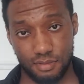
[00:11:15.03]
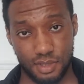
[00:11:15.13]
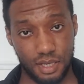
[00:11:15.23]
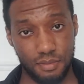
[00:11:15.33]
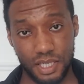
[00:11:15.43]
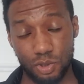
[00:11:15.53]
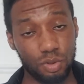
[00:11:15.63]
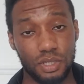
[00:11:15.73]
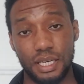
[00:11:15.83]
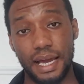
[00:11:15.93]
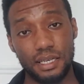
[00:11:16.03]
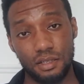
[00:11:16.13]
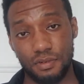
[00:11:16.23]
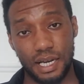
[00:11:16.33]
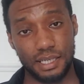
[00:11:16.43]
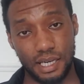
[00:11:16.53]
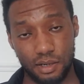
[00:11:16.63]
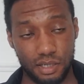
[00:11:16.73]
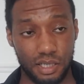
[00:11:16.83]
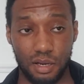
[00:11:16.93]
Yeah, man's talking anti right now,
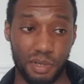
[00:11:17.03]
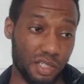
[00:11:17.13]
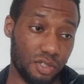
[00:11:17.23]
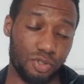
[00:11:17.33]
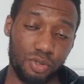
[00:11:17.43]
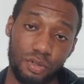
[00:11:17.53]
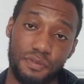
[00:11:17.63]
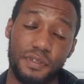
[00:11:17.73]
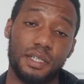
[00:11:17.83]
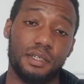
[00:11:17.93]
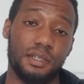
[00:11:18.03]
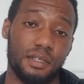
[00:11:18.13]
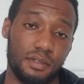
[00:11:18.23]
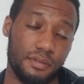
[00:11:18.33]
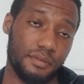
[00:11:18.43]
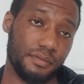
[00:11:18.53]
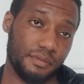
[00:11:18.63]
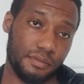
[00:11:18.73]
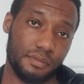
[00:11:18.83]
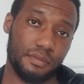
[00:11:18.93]
innit? Yeah, but it's the truth, innit?
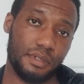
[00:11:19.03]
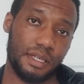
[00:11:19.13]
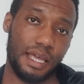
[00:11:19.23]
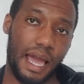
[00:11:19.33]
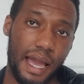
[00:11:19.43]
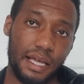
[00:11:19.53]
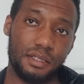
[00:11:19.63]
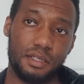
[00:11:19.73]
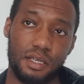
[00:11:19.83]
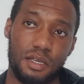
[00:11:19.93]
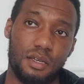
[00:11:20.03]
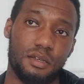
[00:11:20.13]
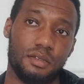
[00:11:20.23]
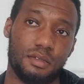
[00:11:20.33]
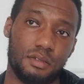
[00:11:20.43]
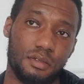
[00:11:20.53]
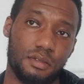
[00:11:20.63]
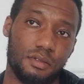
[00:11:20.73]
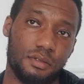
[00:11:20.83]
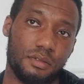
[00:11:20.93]
Anti.
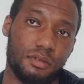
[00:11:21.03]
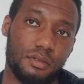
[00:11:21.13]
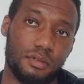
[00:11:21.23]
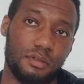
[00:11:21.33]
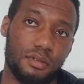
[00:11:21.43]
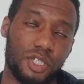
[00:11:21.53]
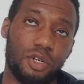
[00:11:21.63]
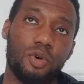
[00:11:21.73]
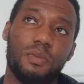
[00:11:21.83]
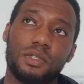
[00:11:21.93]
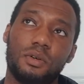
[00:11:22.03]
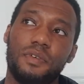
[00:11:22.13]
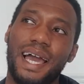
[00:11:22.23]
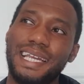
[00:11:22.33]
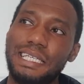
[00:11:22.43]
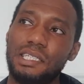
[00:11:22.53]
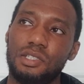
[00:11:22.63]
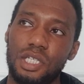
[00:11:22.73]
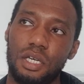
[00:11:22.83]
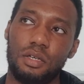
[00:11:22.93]
I should have called myself Anti
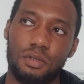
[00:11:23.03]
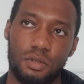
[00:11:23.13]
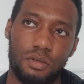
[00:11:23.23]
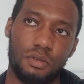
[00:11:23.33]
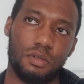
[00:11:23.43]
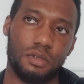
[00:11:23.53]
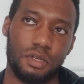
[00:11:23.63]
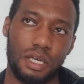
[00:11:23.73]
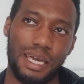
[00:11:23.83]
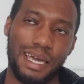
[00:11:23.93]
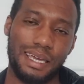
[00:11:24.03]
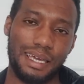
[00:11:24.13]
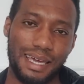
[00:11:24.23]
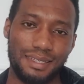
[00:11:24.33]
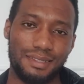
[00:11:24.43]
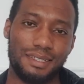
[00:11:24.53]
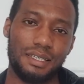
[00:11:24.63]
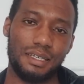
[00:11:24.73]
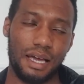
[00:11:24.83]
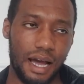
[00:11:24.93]
J, you know.
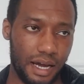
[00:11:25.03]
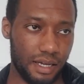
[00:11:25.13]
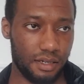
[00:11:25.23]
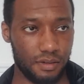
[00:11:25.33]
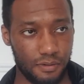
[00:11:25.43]
A-N-T-I.